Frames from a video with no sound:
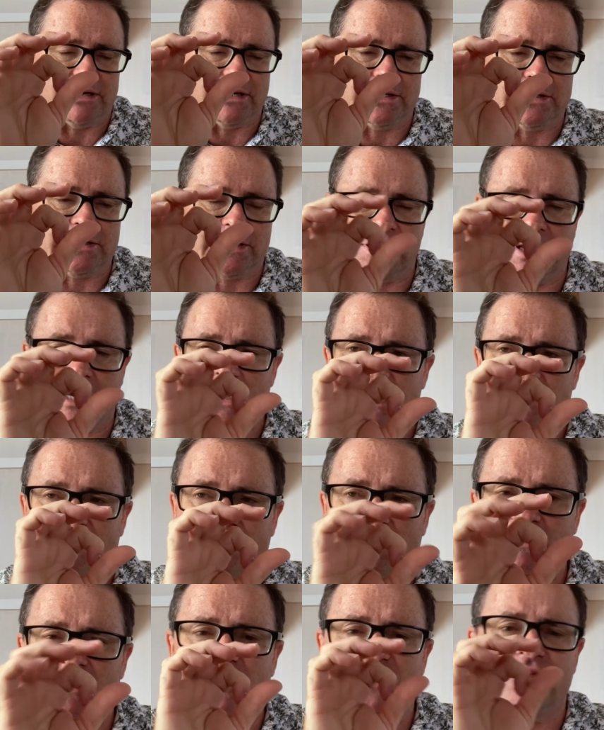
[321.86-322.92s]
like a
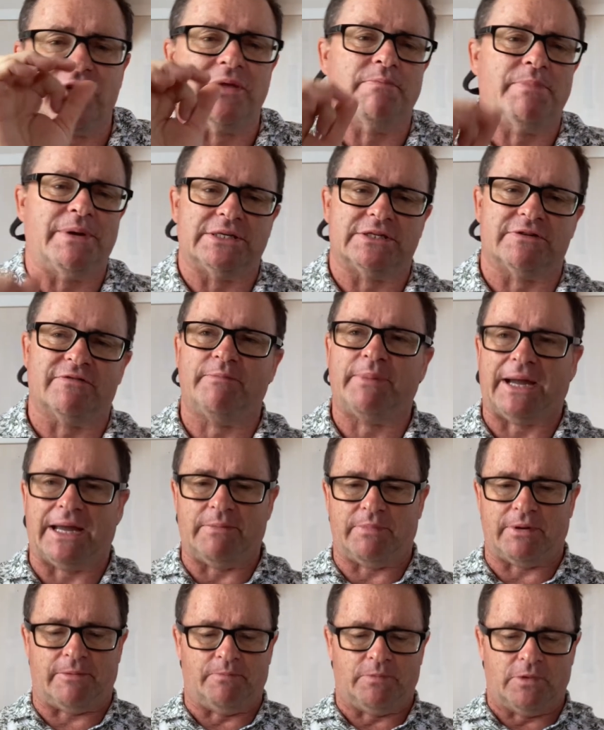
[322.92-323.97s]
very thin piece of
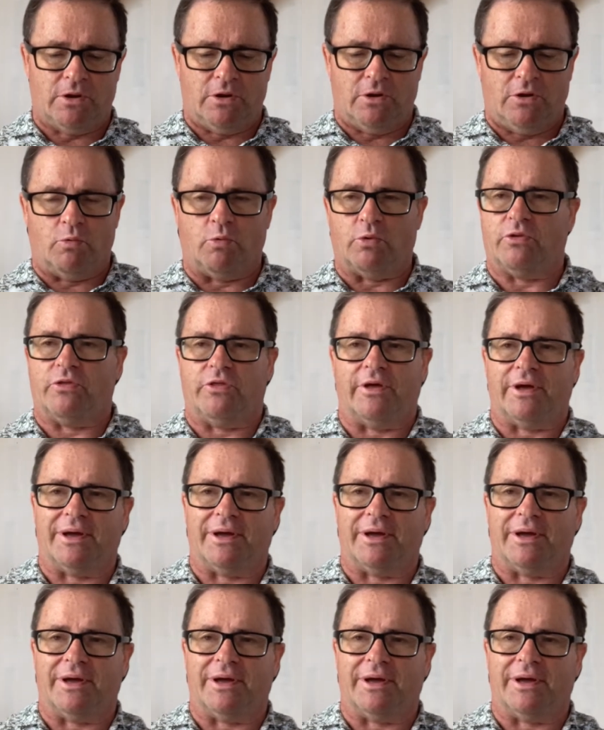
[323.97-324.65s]
paper with